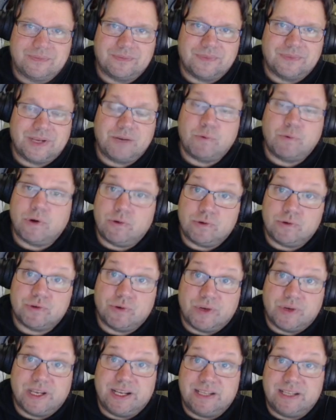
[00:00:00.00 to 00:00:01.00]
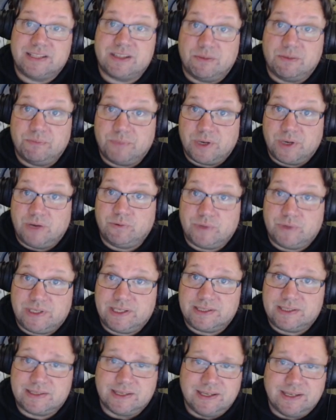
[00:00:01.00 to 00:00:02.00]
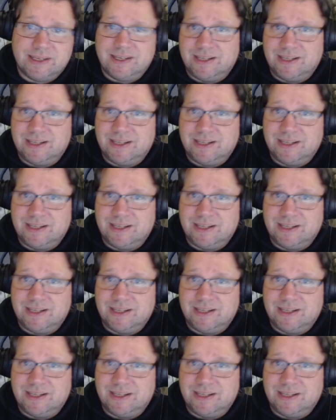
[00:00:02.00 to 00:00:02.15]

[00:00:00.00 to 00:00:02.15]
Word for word: And we're also getting some bounties.